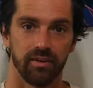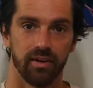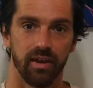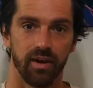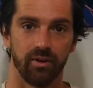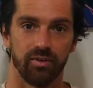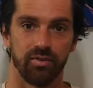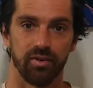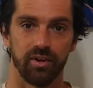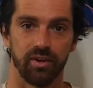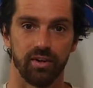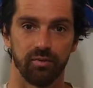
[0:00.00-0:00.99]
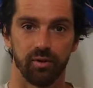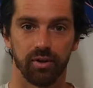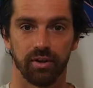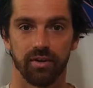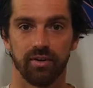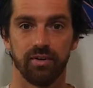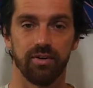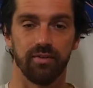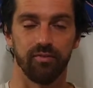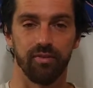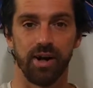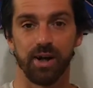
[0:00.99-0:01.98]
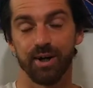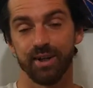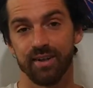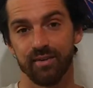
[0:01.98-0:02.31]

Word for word: Now, it's very different, very